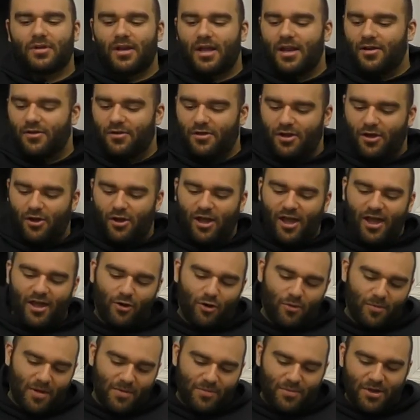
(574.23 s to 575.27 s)
and I had
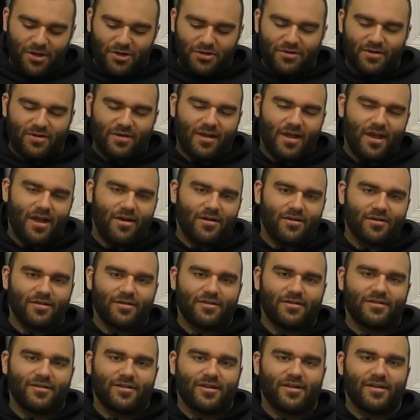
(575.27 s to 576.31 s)
all my pictures out,
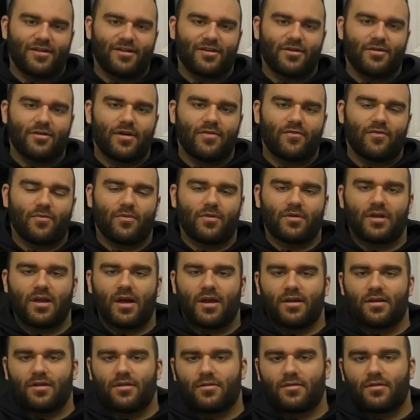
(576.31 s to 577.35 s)
and everyone
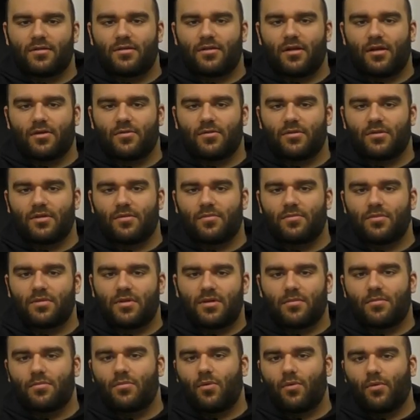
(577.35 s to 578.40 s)
kind of stuck with
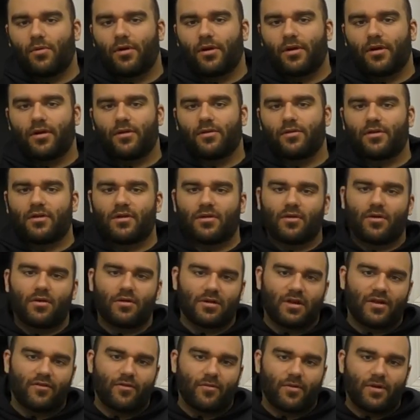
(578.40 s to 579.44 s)
some boring other
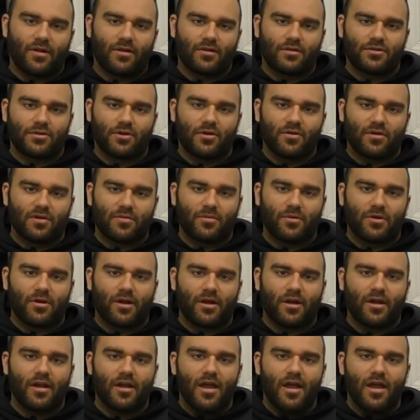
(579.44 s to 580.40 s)
songs everyone else chose, but